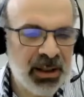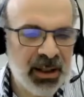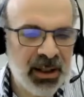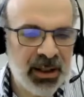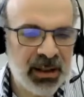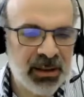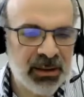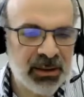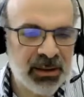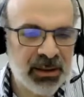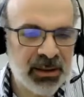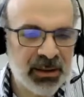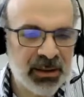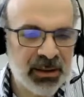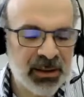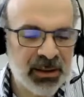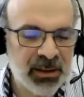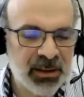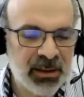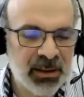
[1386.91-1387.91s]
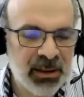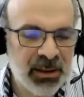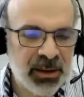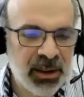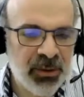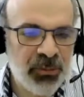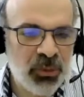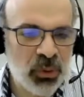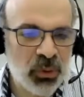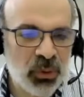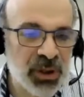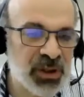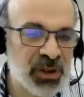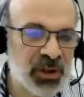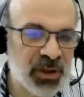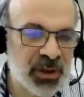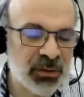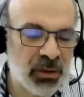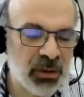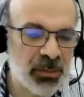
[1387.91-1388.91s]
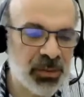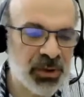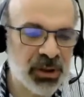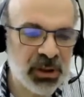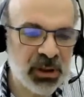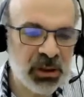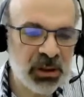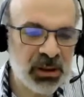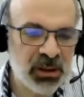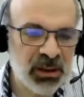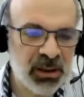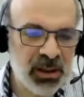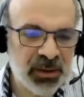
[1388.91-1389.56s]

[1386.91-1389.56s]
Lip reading: And if you read the description,